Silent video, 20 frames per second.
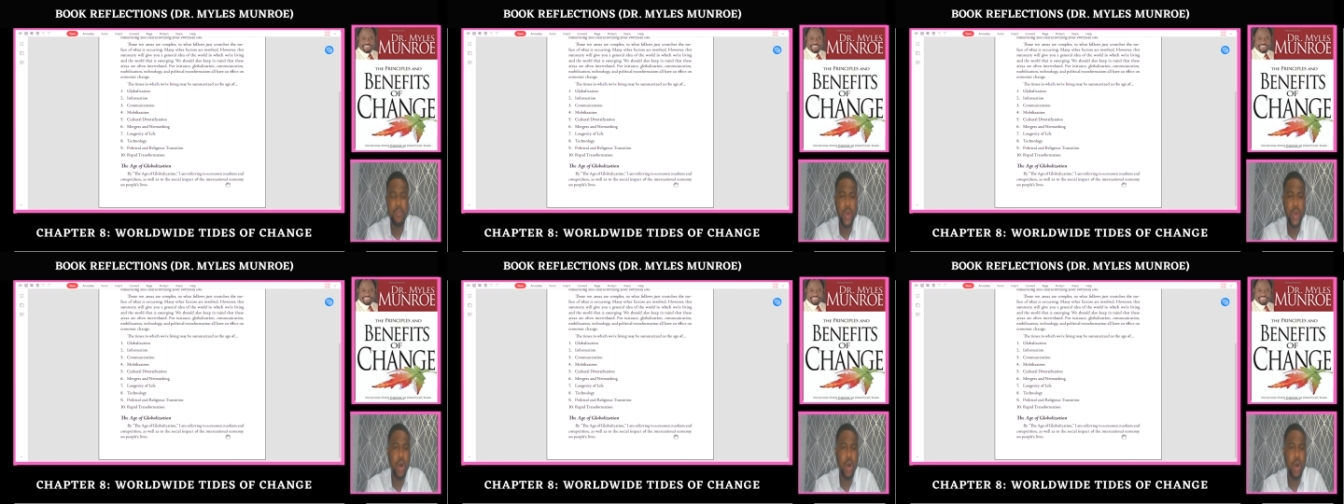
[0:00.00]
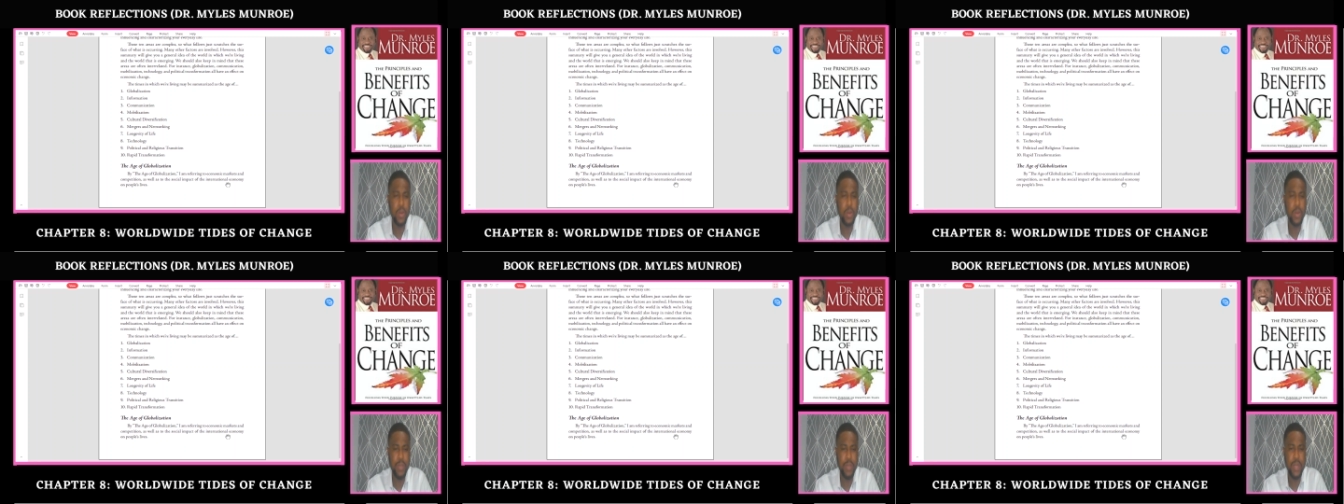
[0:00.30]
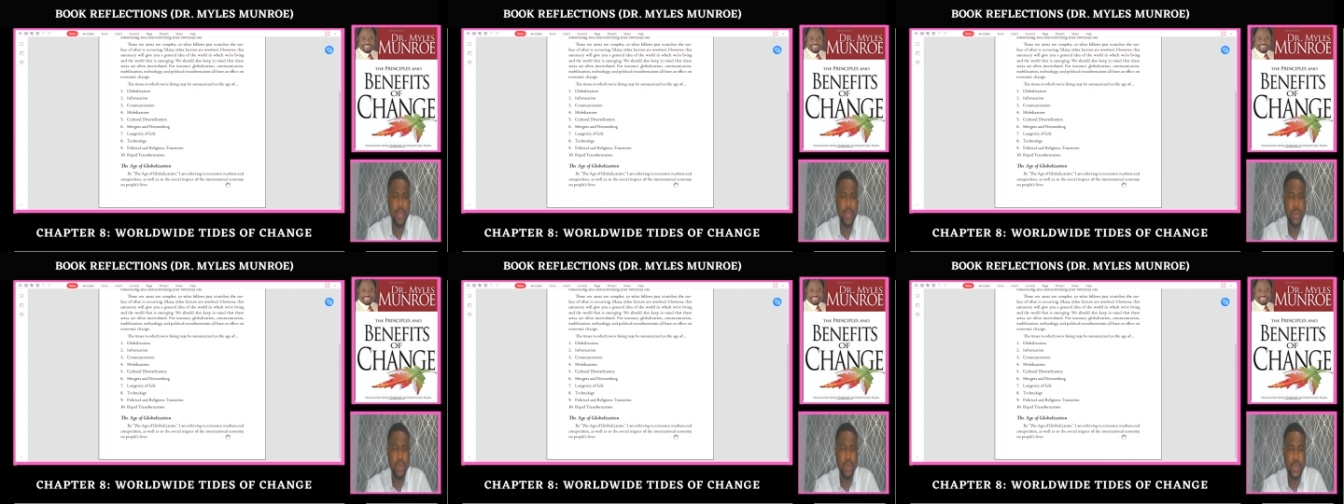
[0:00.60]
on
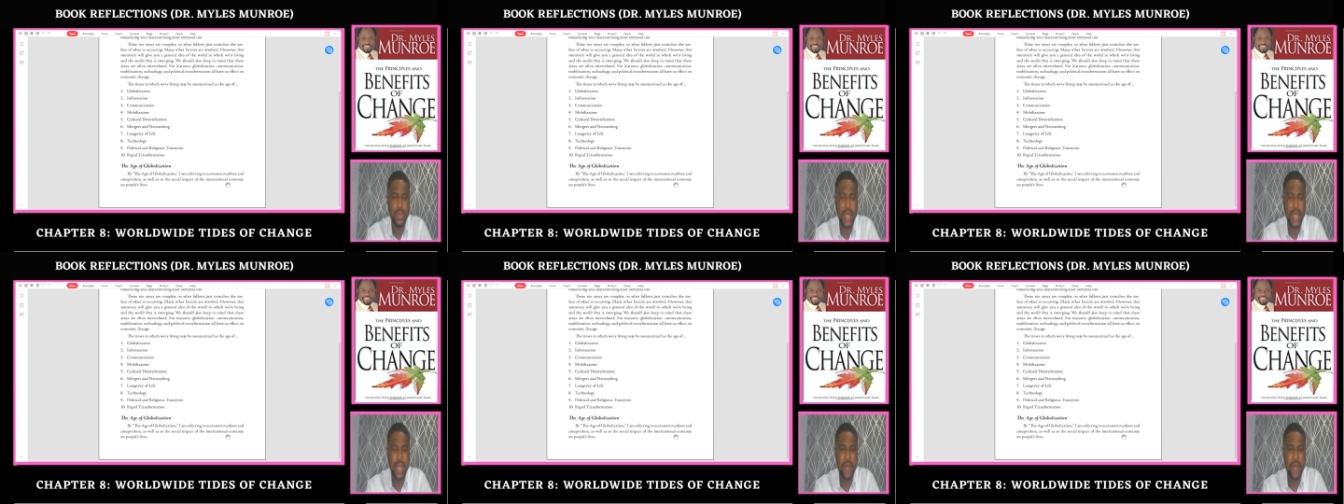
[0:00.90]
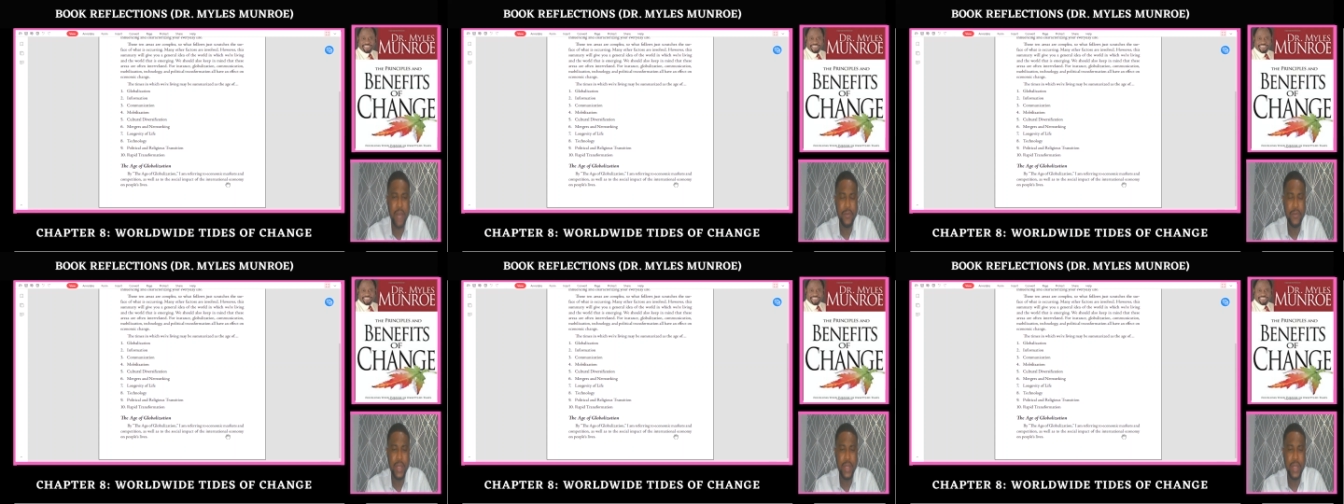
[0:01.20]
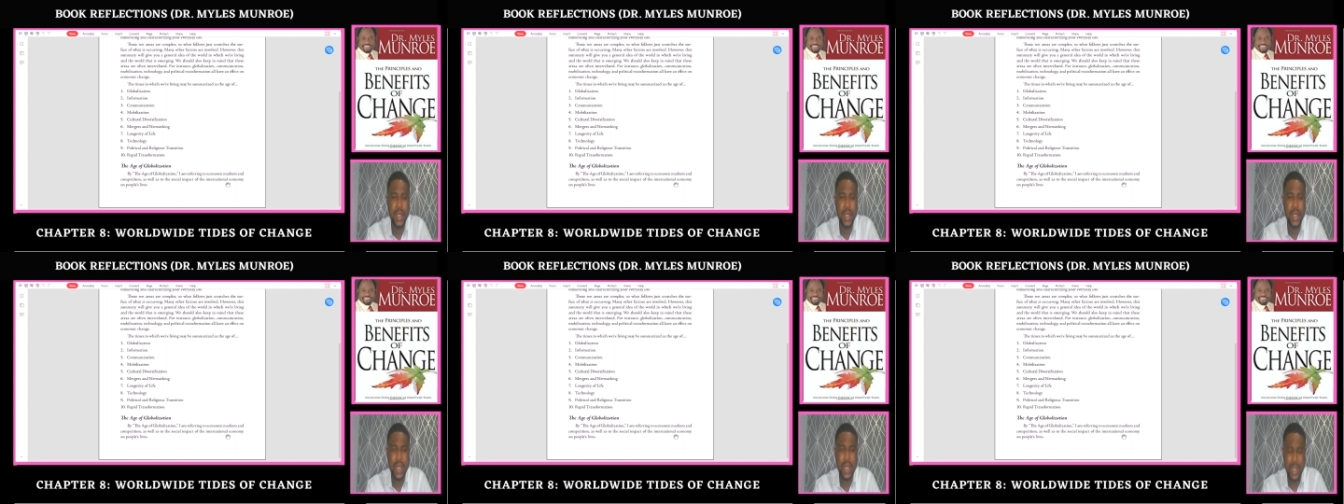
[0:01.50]
people's life.
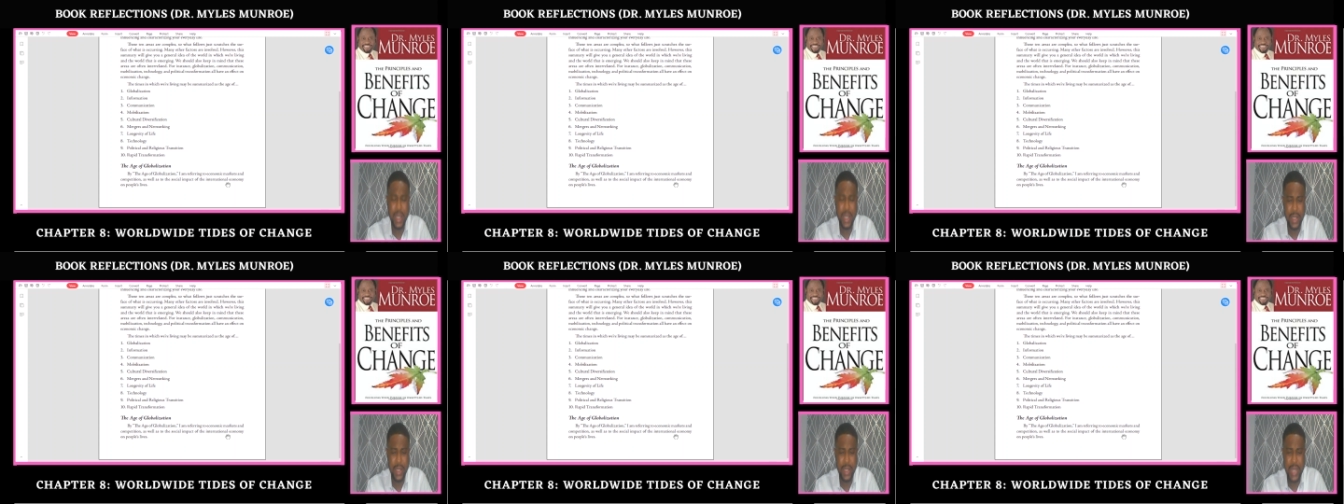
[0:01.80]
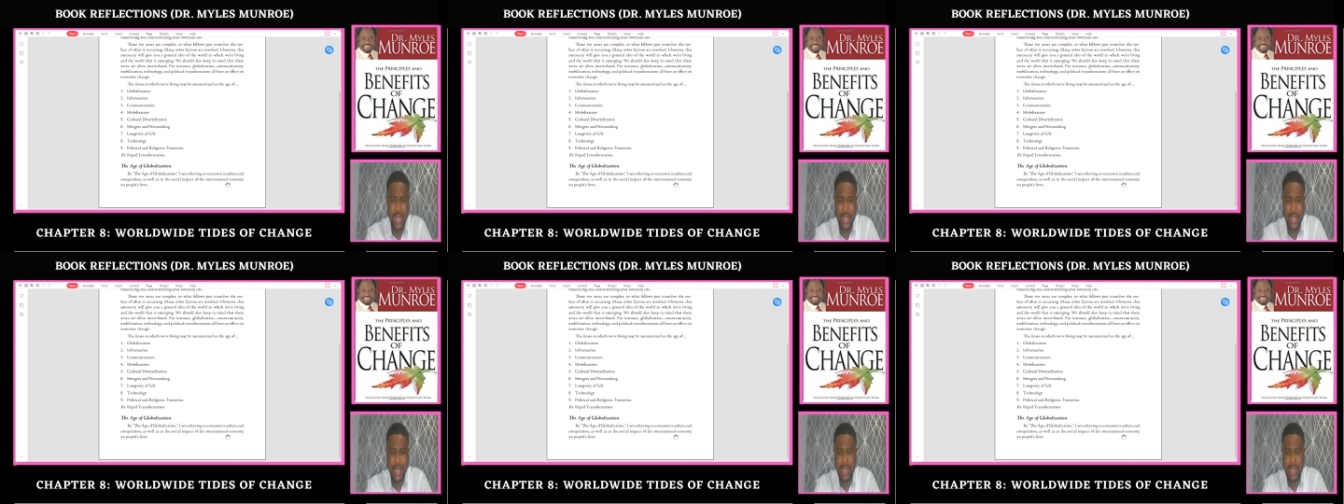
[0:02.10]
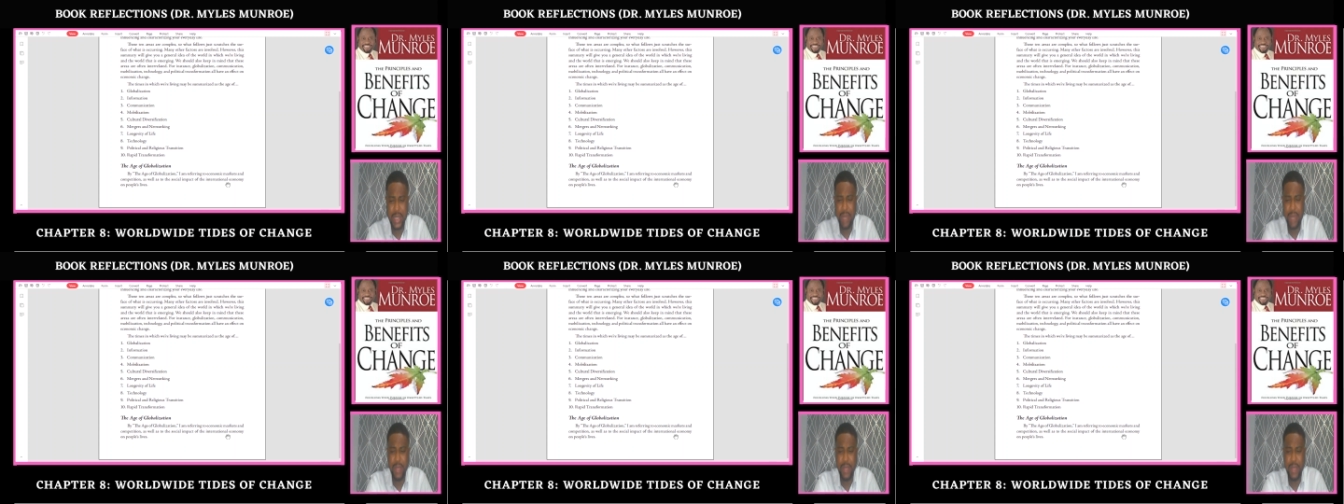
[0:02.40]
And as
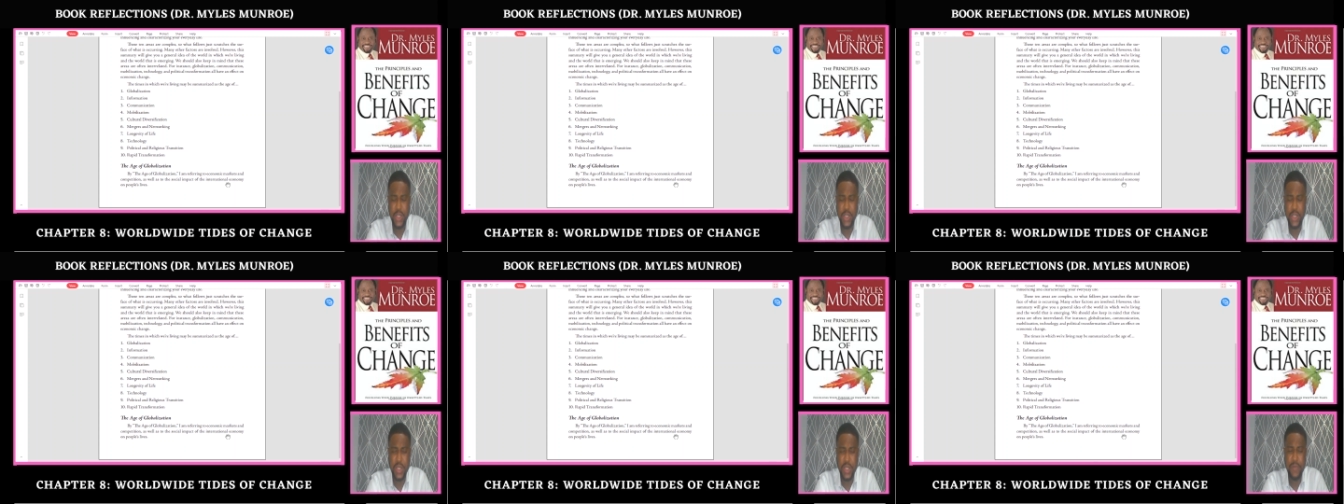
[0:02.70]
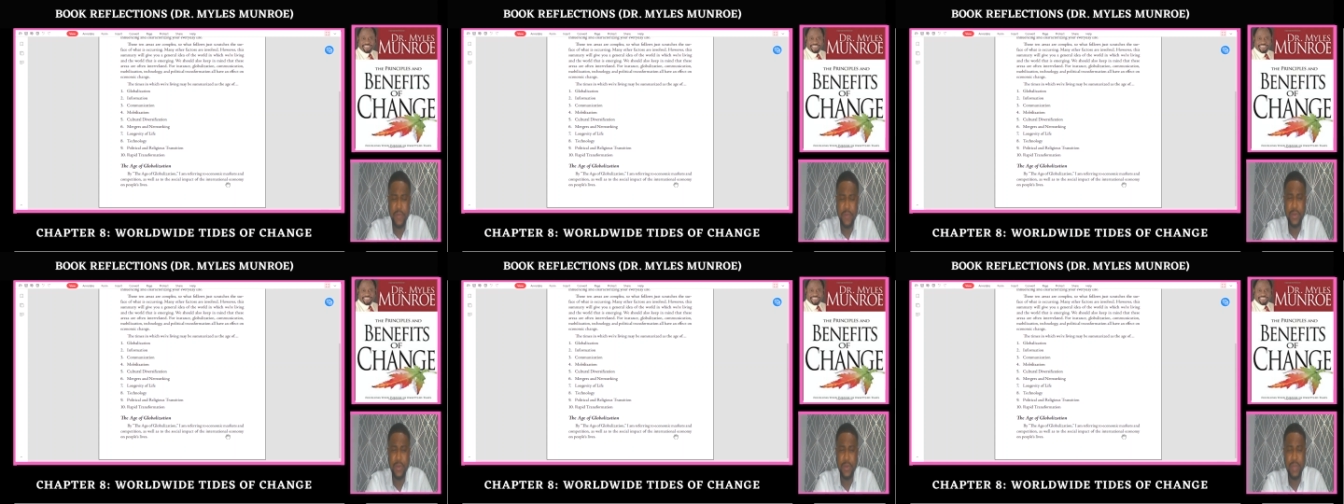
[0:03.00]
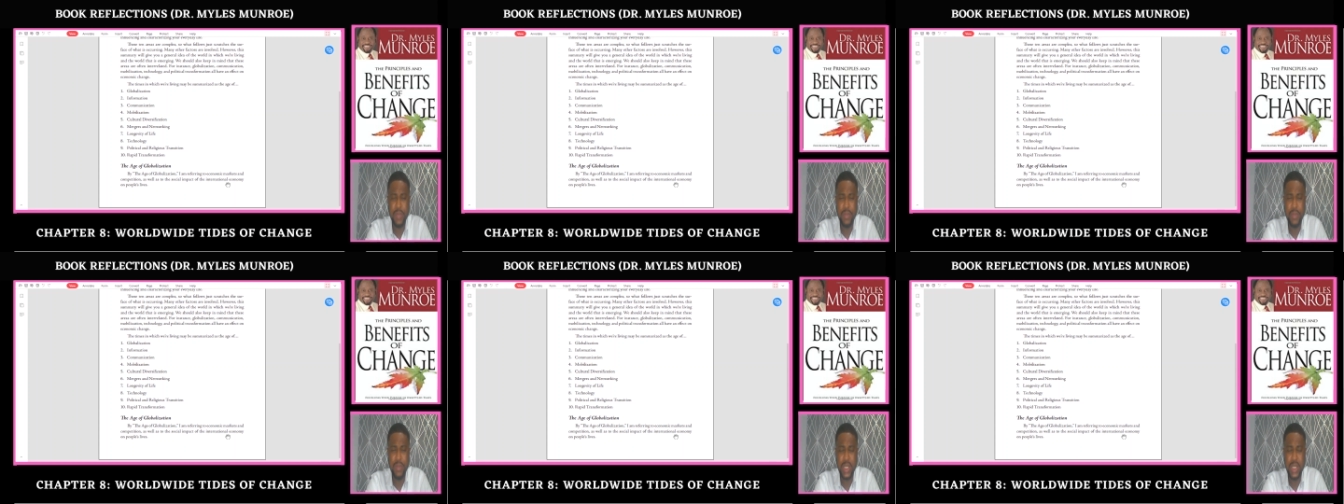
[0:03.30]
I mentioned from
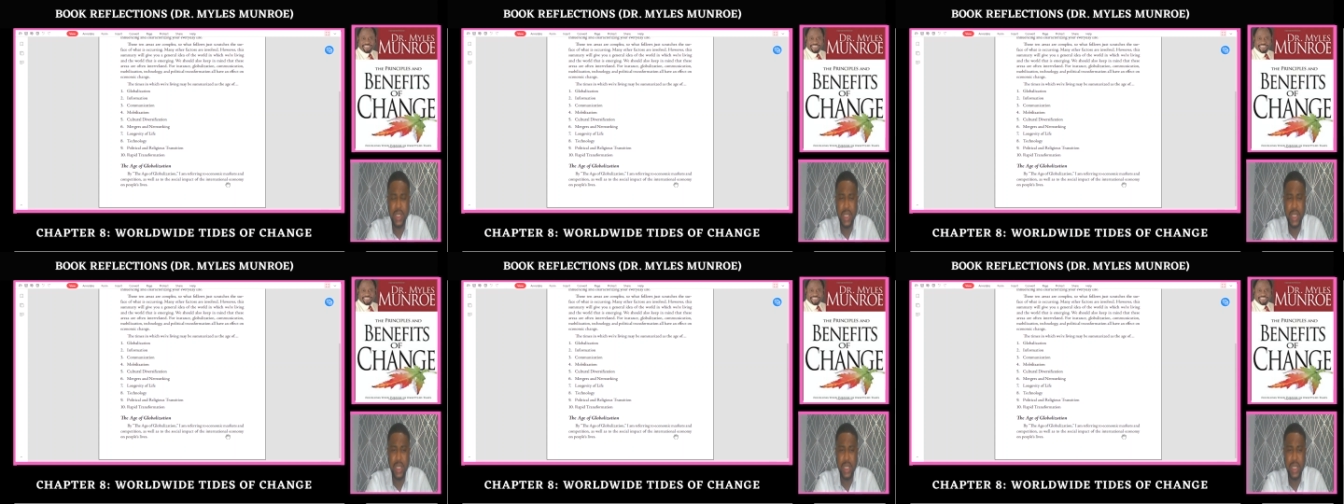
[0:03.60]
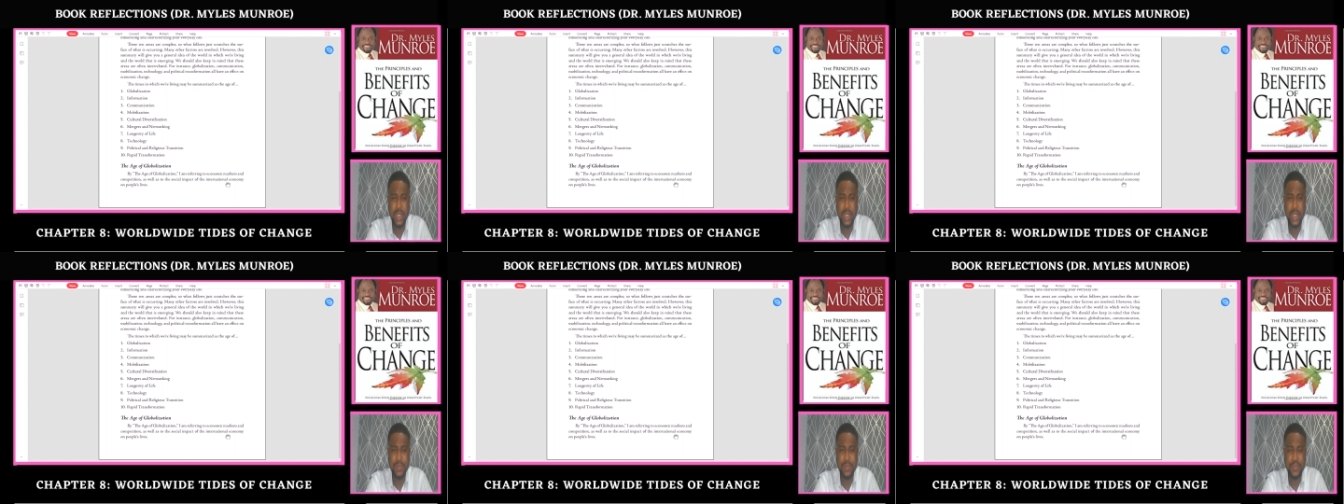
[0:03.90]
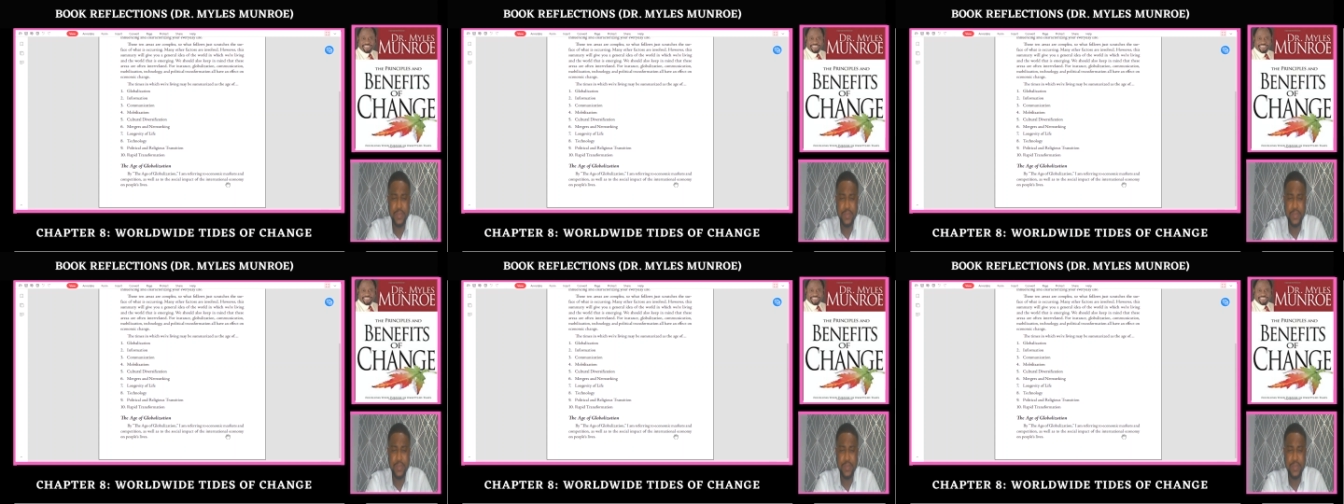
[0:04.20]
the beginning,